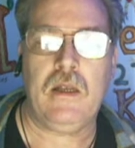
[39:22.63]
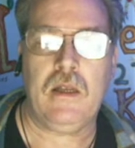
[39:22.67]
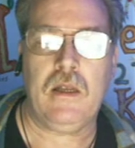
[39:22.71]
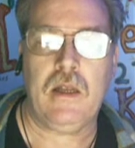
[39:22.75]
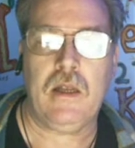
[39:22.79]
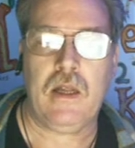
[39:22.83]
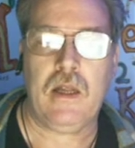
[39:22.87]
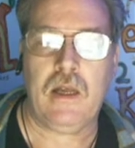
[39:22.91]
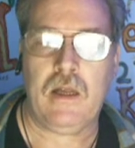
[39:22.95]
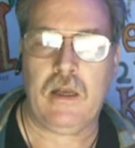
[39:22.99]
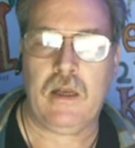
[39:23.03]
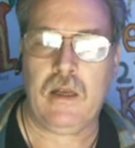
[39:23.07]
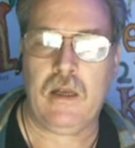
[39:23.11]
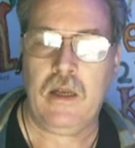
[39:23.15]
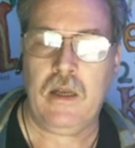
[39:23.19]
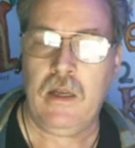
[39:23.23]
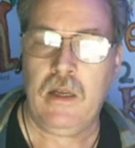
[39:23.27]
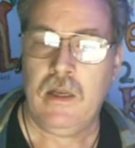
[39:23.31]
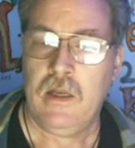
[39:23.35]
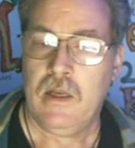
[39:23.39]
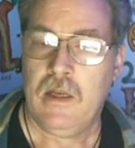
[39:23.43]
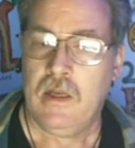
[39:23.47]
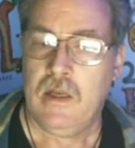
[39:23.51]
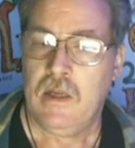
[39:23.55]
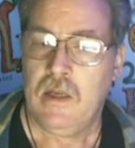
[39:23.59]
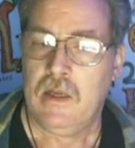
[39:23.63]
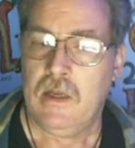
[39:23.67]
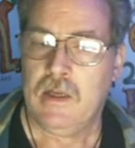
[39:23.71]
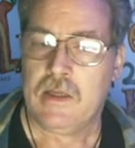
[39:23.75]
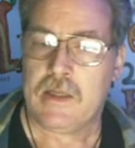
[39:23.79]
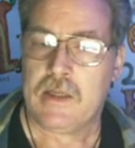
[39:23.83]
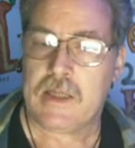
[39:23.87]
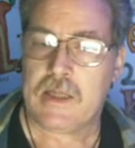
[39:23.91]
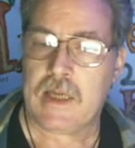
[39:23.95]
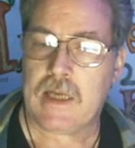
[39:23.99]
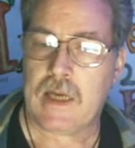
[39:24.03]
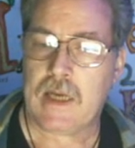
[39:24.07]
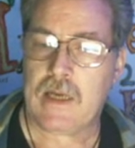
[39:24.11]
then
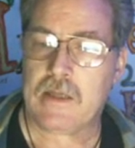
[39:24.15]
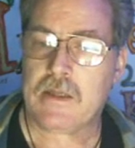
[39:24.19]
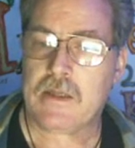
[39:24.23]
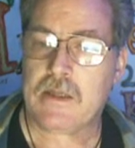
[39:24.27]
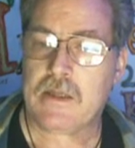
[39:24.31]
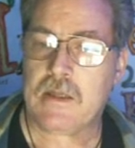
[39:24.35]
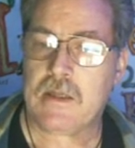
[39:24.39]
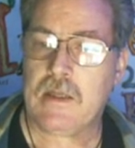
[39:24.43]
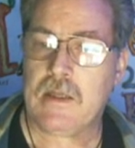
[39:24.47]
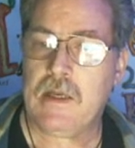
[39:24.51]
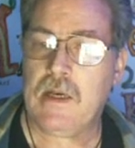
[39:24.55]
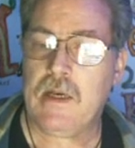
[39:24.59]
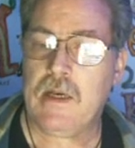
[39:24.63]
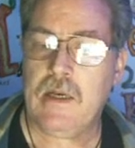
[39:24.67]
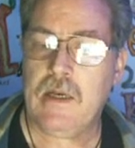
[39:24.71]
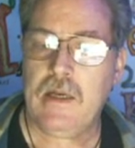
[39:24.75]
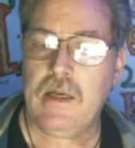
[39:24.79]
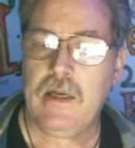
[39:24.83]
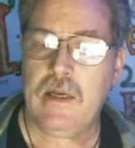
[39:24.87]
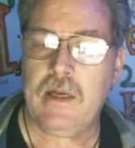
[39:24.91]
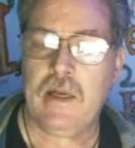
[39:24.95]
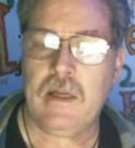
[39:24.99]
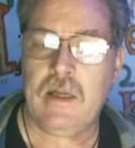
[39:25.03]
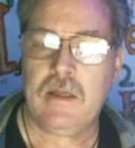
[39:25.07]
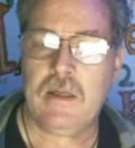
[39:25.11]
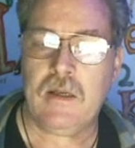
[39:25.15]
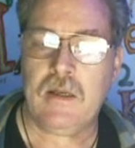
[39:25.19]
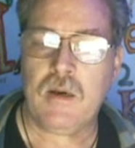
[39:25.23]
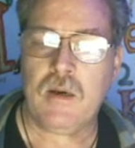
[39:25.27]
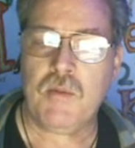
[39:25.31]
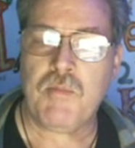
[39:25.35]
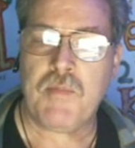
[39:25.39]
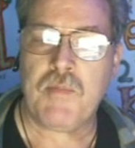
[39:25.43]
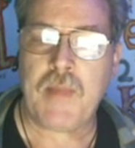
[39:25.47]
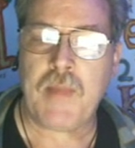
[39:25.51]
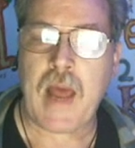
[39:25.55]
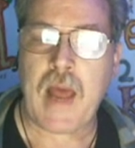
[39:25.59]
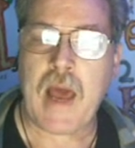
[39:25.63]
Tesla and their
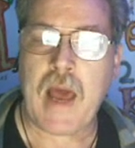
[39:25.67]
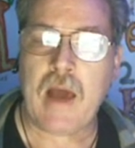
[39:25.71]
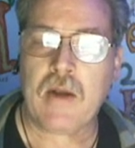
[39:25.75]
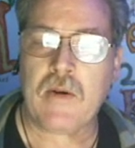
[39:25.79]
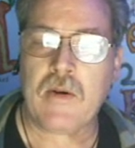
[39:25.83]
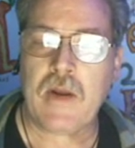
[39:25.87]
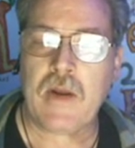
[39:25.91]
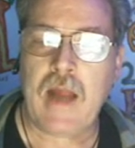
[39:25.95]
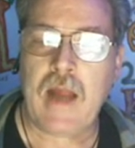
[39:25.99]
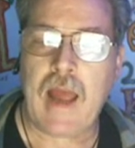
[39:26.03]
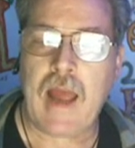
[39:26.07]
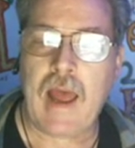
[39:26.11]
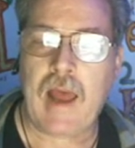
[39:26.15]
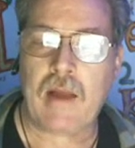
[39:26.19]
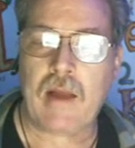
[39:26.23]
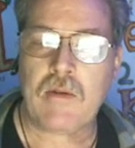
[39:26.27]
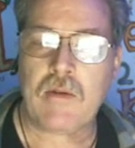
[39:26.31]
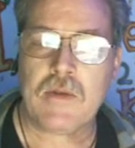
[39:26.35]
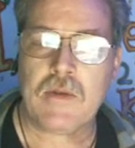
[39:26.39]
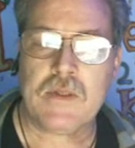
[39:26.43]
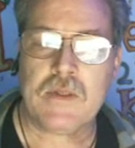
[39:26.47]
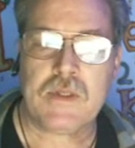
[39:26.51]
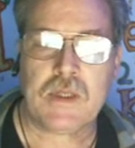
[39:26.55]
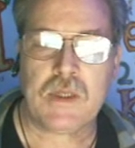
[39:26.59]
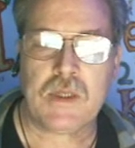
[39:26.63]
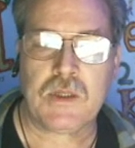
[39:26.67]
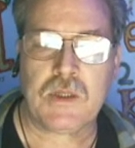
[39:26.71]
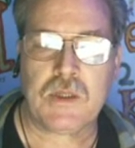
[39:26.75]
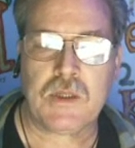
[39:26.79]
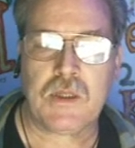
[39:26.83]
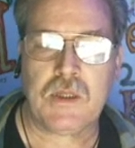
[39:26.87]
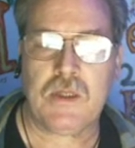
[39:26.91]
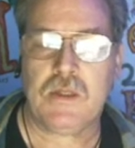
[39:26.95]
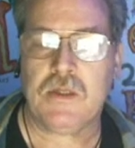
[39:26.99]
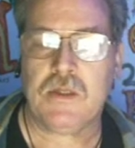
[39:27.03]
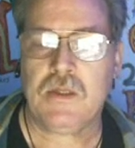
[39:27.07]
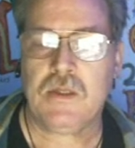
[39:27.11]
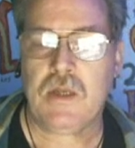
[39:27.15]
battery
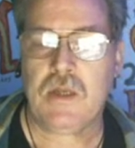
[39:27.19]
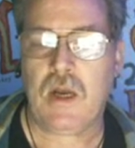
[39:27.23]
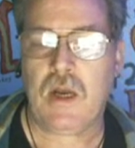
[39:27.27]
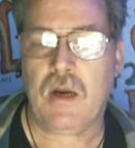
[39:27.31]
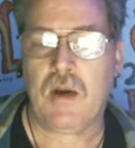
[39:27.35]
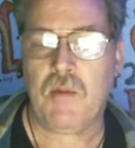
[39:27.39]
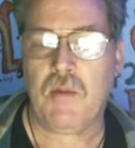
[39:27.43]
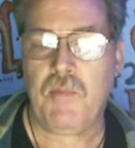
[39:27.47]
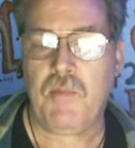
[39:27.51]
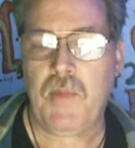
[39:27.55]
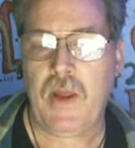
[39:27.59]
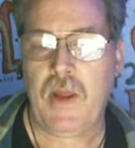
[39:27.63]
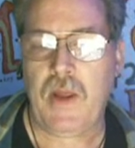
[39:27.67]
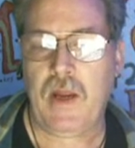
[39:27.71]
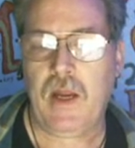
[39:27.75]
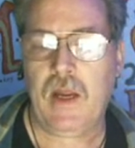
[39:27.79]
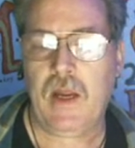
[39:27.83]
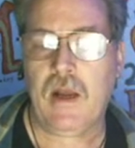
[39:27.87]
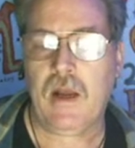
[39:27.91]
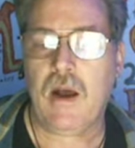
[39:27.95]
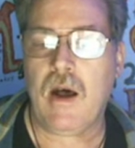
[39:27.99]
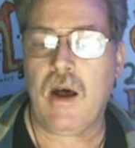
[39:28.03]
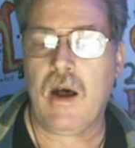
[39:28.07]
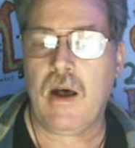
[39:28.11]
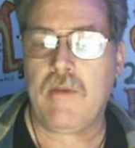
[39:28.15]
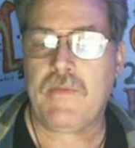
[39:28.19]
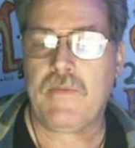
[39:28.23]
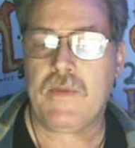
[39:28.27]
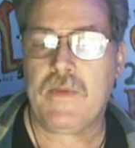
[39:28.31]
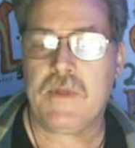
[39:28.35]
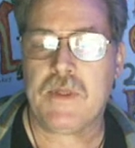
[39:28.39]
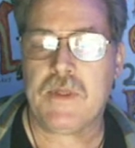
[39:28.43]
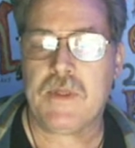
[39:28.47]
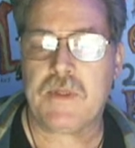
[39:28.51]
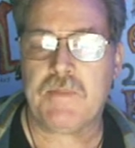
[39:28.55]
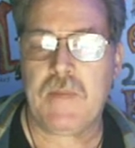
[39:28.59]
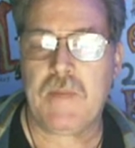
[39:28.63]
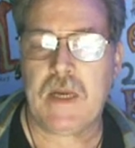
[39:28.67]
acquisitions are paying off in
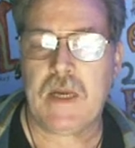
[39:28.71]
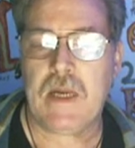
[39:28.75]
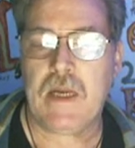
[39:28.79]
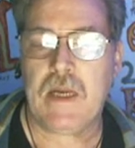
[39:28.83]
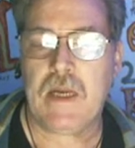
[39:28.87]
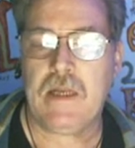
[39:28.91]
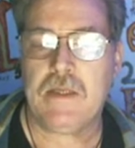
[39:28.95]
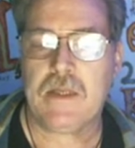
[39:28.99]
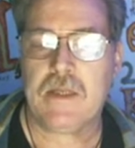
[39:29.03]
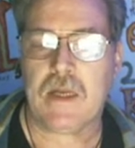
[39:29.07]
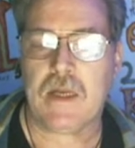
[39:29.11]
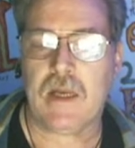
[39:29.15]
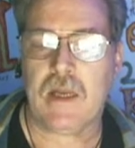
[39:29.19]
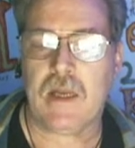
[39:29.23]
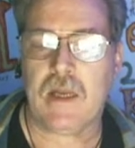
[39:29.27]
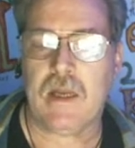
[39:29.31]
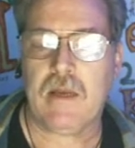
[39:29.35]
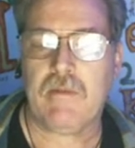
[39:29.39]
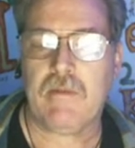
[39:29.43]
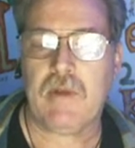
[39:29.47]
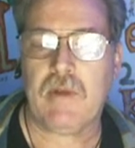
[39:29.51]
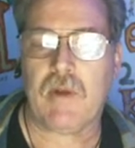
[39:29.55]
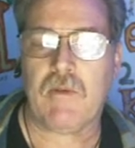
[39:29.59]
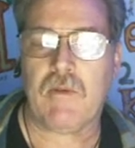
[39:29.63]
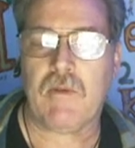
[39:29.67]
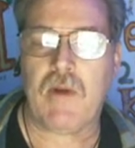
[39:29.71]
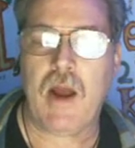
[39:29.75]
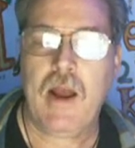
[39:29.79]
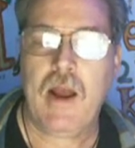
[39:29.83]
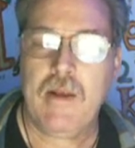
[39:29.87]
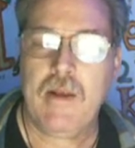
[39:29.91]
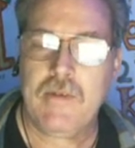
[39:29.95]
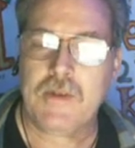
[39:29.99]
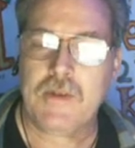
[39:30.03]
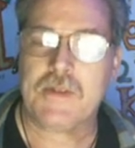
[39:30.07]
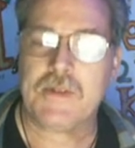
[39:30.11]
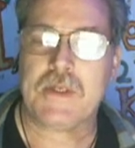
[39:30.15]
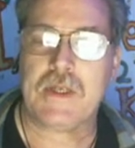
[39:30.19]
spades and giving
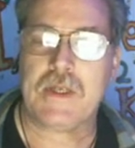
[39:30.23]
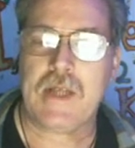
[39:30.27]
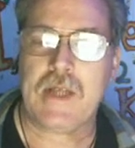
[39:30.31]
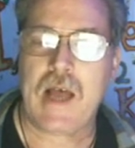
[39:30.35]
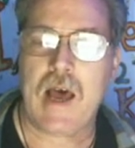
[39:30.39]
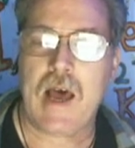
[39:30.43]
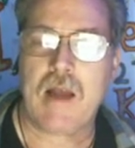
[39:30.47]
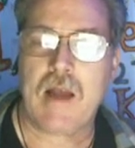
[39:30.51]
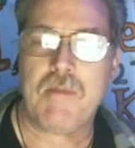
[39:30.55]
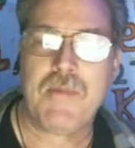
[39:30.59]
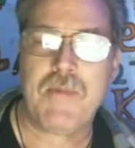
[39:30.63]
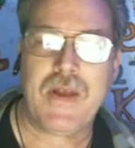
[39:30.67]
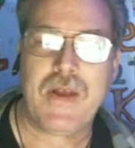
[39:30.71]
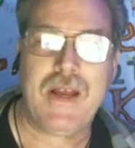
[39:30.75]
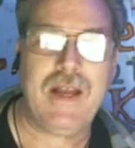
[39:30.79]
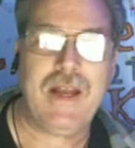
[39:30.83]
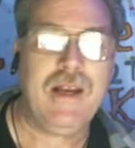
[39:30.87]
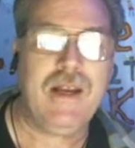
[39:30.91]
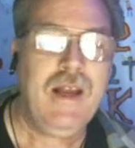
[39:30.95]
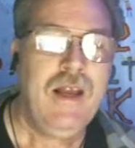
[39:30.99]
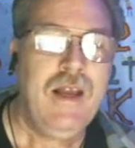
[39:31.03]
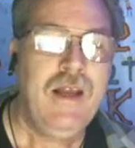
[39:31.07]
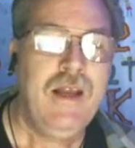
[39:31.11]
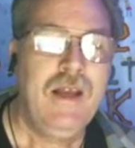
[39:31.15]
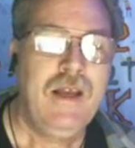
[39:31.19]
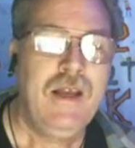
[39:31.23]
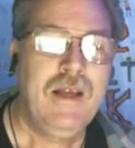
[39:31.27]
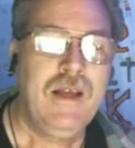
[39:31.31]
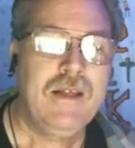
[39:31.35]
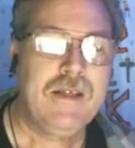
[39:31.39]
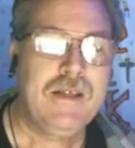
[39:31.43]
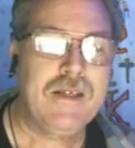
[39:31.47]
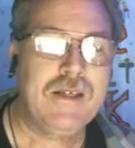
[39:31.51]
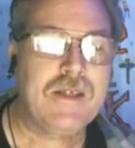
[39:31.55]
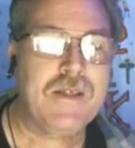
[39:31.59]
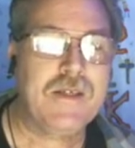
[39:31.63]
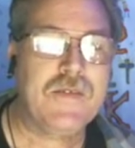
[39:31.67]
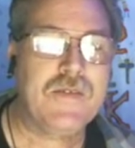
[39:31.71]
rivals a lot of pain.
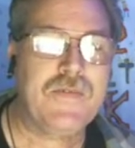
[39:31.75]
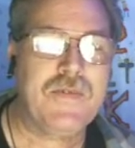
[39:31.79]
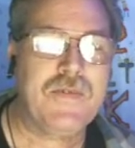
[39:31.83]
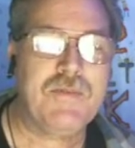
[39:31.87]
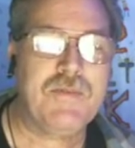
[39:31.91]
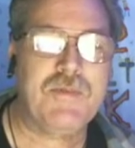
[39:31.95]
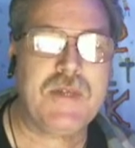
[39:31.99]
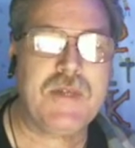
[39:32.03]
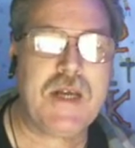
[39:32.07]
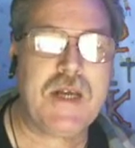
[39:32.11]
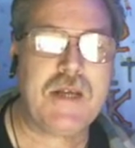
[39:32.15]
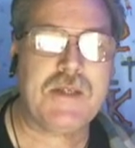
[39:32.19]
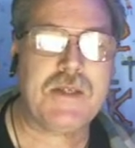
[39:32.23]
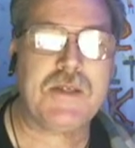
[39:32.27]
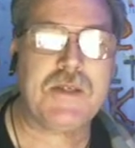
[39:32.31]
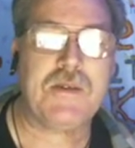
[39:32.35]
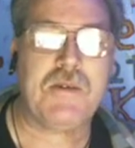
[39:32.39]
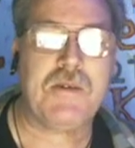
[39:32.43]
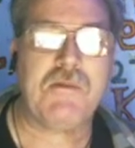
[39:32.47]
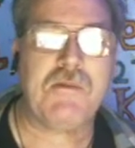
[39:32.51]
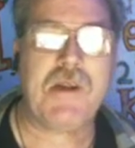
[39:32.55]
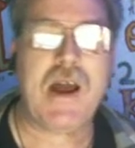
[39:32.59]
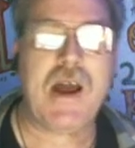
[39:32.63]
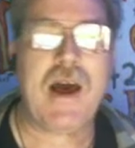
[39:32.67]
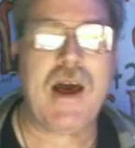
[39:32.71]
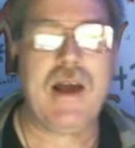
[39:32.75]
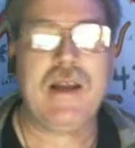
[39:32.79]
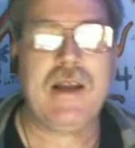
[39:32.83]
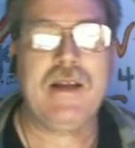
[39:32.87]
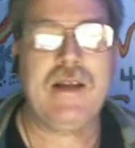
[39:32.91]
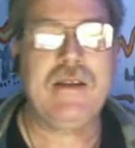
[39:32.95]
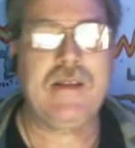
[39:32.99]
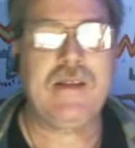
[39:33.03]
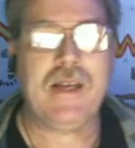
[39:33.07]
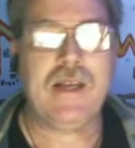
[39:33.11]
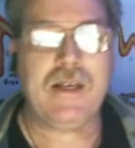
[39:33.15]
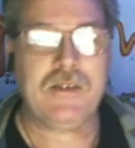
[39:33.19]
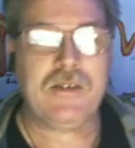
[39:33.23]
This is from Tesla Roddy.
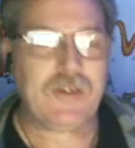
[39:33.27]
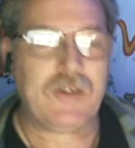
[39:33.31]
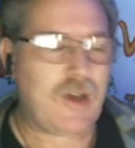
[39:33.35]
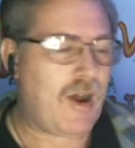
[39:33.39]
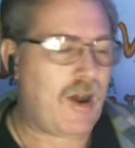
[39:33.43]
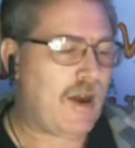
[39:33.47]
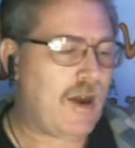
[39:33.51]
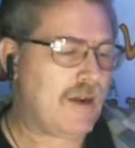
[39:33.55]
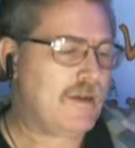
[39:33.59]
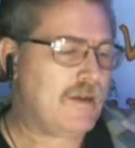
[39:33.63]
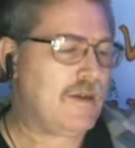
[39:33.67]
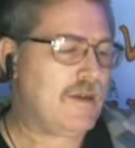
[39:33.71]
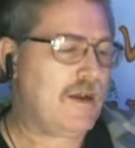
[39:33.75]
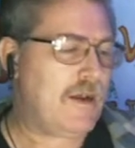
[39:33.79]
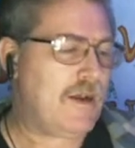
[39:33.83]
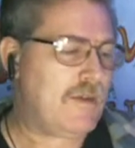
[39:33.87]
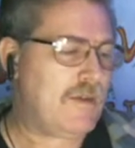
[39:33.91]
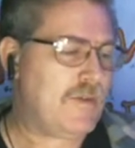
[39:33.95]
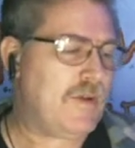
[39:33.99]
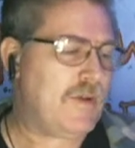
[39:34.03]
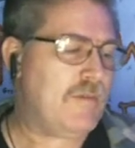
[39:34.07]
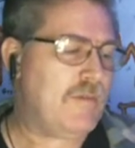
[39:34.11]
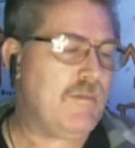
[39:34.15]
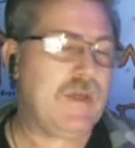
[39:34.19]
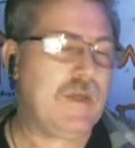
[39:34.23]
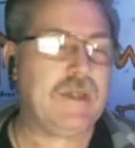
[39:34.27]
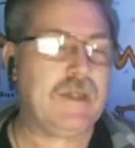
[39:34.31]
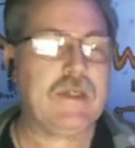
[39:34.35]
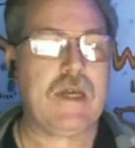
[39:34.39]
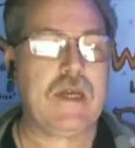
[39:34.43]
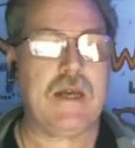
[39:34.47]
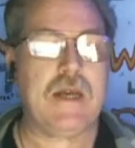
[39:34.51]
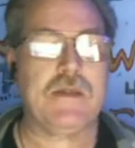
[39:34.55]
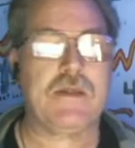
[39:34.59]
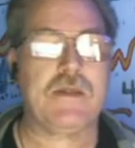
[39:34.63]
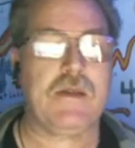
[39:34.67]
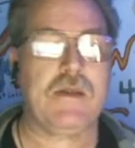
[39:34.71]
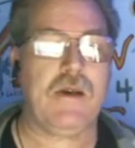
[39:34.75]
They talk nothing but
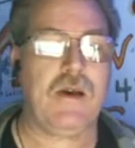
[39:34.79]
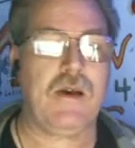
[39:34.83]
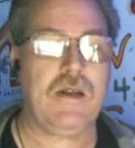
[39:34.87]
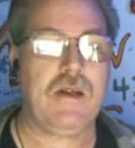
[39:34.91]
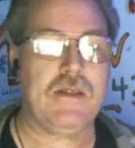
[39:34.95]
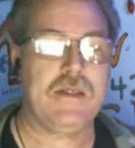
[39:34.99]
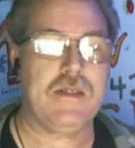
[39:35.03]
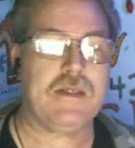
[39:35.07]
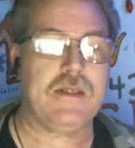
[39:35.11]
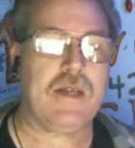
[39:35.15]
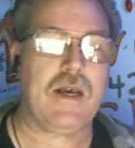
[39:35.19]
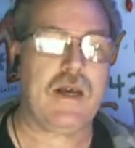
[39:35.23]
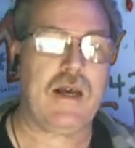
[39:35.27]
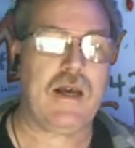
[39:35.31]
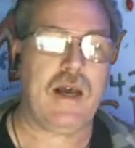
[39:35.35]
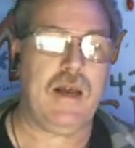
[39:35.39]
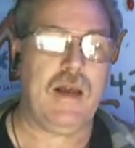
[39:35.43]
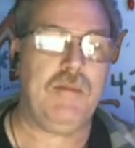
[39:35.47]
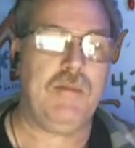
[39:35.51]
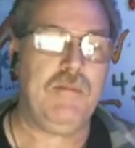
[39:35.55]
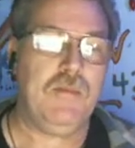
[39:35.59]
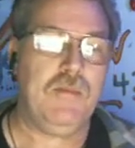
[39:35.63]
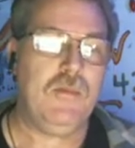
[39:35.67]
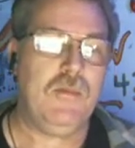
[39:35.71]
Tesla all the time.